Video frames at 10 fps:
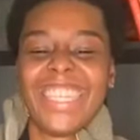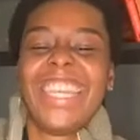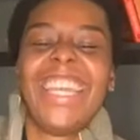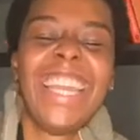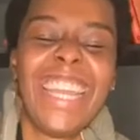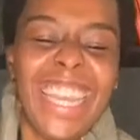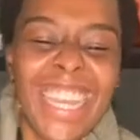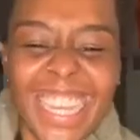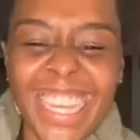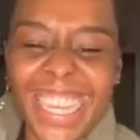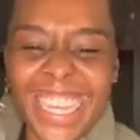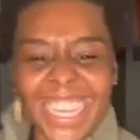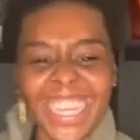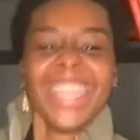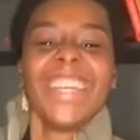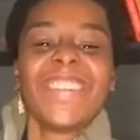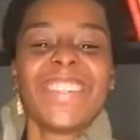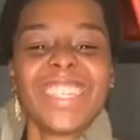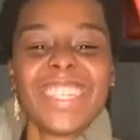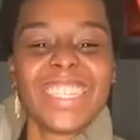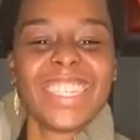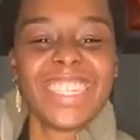I want more than like it. I want more than like, because you